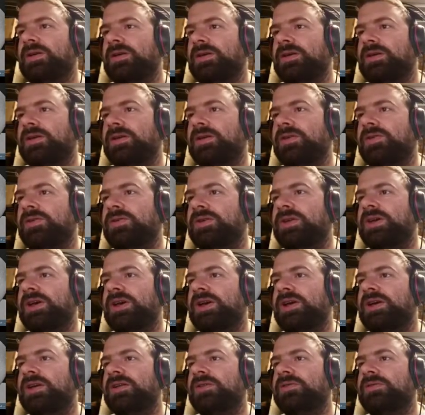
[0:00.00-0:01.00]
You
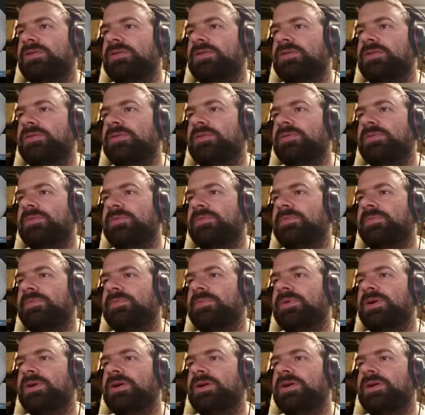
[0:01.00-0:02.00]
can
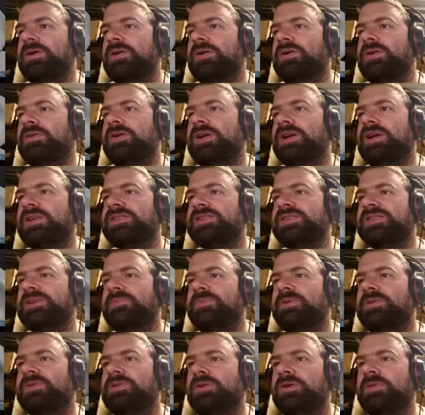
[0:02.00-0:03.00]
create
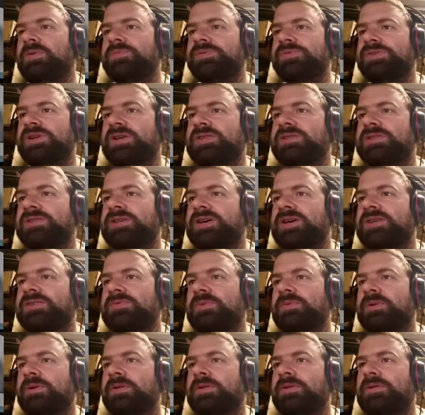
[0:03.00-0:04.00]
separate objects as
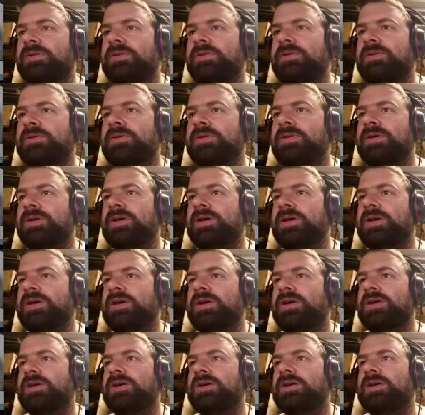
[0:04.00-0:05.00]
well.
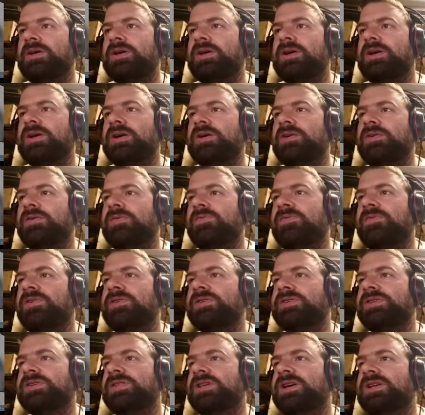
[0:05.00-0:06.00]

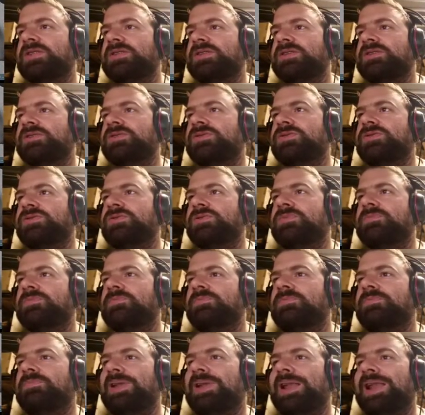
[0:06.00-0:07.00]
Converting that into
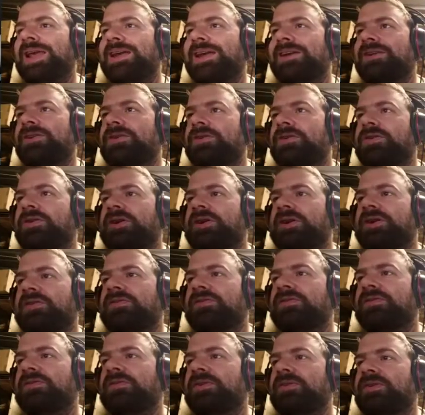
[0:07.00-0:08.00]
Blender
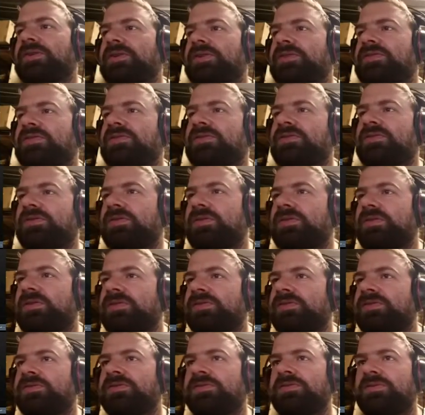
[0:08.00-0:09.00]
is, it's
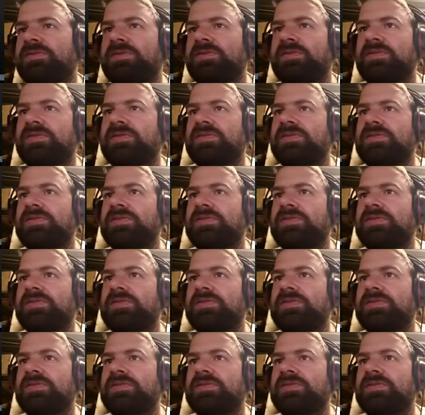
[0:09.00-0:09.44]
not just